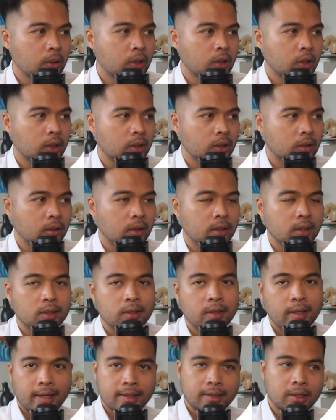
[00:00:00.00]
which is
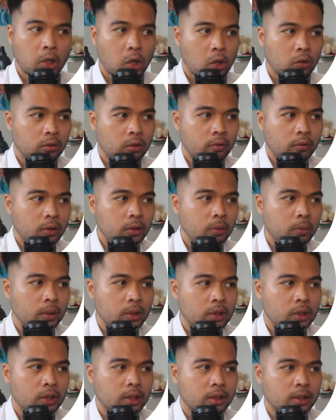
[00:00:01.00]
this data overview,
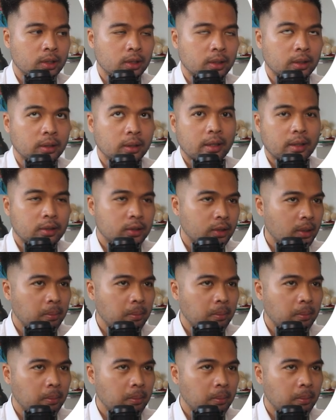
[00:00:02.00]
which is a,